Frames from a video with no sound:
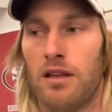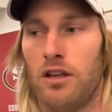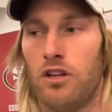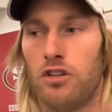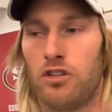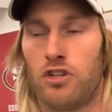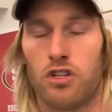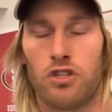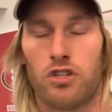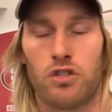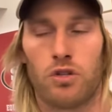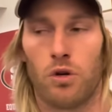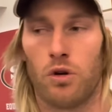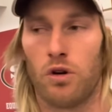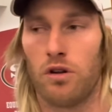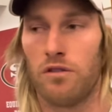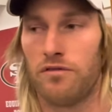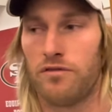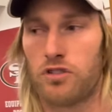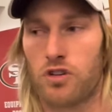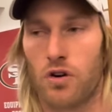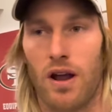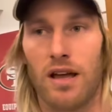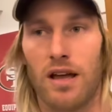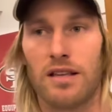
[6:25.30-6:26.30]
Just sort
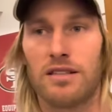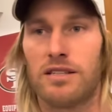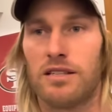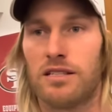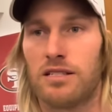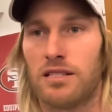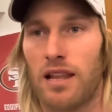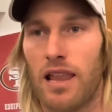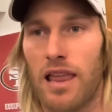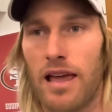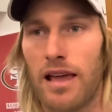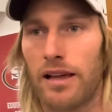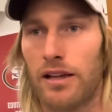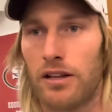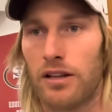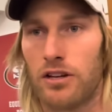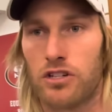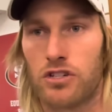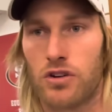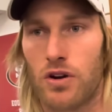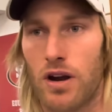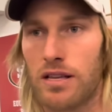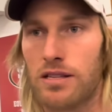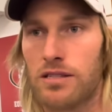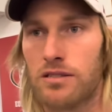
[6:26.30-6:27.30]
of trusts his leg and
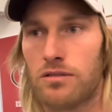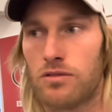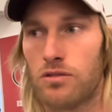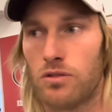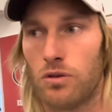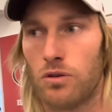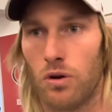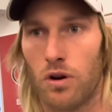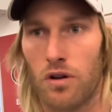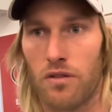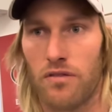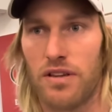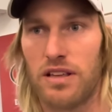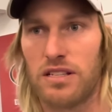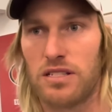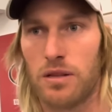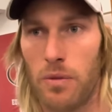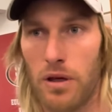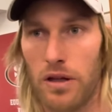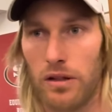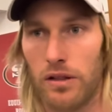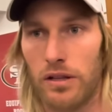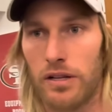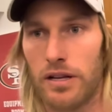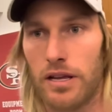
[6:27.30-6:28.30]
trusts sort of his
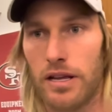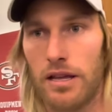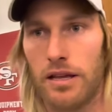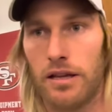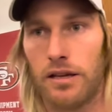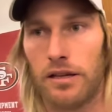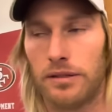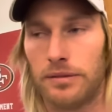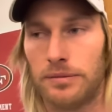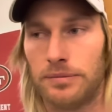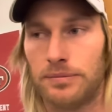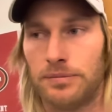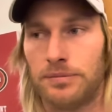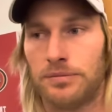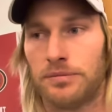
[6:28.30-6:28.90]
ability, and